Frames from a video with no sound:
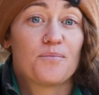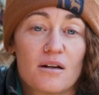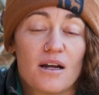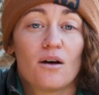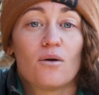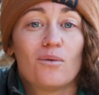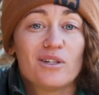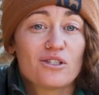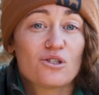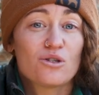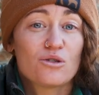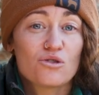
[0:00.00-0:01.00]
Now,
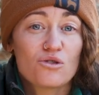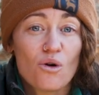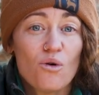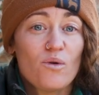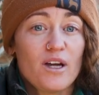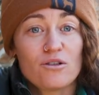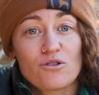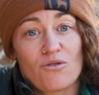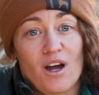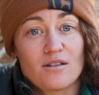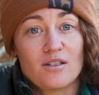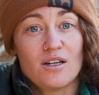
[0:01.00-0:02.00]
what's so
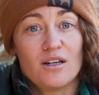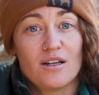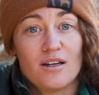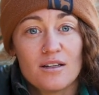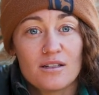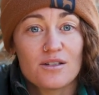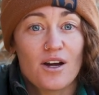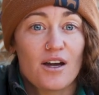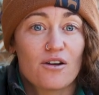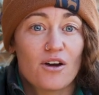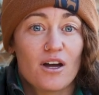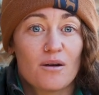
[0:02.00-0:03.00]
interesting in this
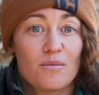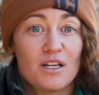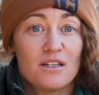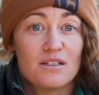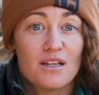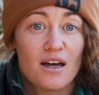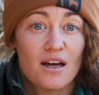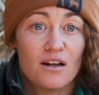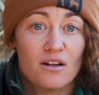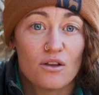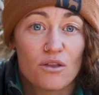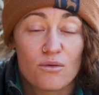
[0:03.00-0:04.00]
diagram is
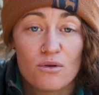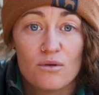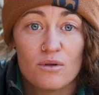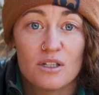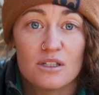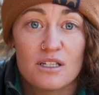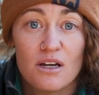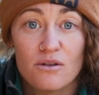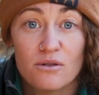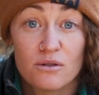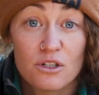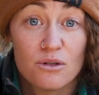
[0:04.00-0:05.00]
that through
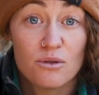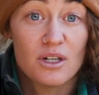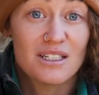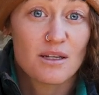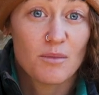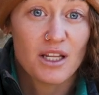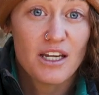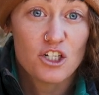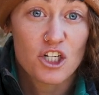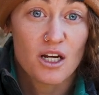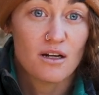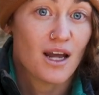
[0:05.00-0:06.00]
CO2
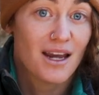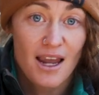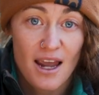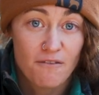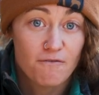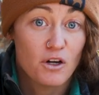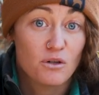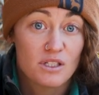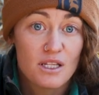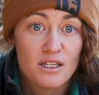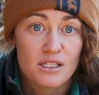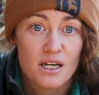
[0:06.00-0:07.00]
assimilation, aka
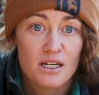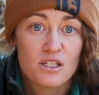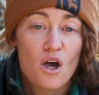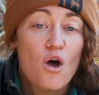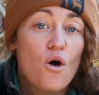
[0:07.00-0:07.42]
photosynthesis,